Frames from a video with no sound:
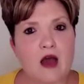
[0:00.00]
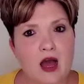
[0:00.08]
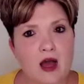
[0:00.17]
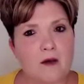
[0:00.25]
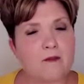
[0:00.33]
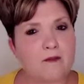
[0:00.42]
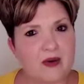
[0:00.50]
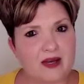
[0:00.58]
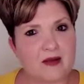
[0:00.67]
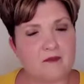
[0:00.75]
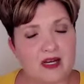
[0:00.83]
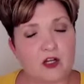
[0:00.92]
um, but
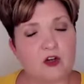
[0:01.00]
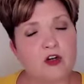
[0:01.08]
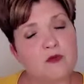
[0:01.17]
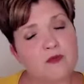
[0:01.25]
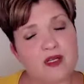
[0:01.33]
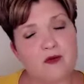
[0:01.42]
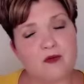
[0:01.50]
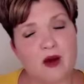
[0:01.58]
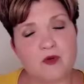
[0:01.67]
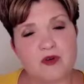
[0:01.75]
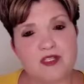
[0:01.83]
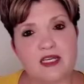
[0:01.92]
it, but it could be
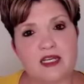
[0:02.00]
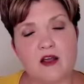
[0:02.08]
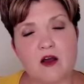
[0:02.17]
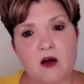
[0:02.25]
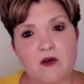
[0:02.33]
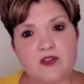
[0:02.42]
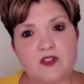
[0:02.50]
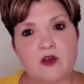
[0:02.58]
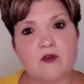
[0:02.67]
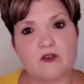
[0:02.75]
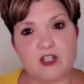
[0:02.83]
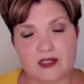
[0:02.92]
representing
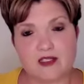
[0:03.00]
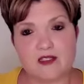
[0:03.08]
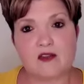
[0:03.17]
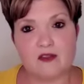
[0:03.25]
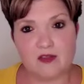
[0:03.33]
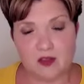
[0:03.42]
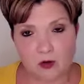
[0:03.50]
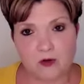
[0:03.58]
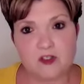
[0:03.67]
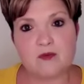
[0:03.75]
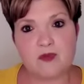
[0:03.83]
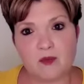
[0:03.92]
also just
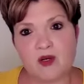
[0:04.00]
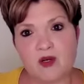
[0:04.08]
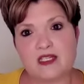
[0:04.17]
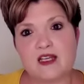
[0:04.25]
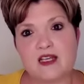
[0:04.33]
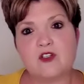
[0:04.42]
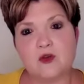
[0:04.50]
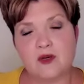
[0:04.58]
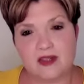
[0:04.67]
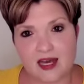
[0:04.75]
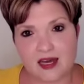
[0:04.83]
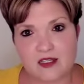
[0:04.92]
those memories of
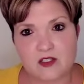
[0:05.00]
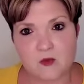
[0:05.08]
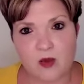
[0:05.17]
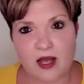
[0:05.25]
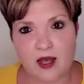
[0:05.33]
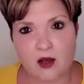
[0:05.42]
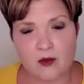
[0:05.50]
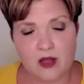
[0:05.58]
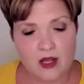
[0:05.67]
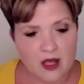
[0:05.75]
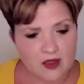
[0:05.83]
doing that as well.